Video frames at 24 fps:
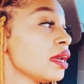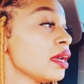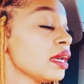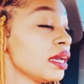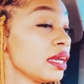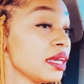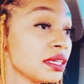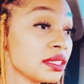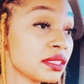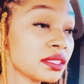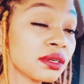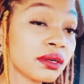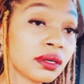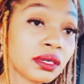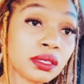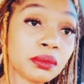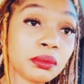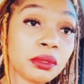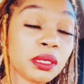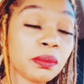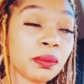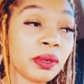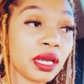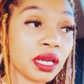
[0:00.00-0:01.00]
He's going to
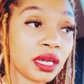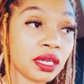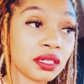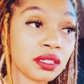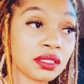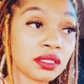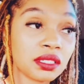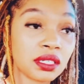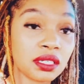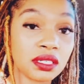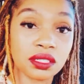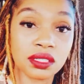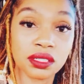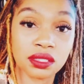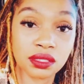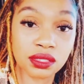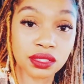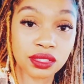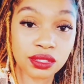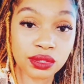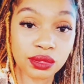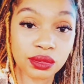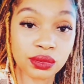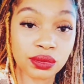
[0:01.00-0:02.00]
be paying attention
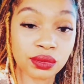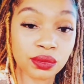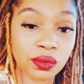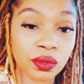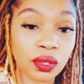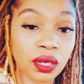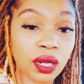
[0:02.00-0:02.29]
to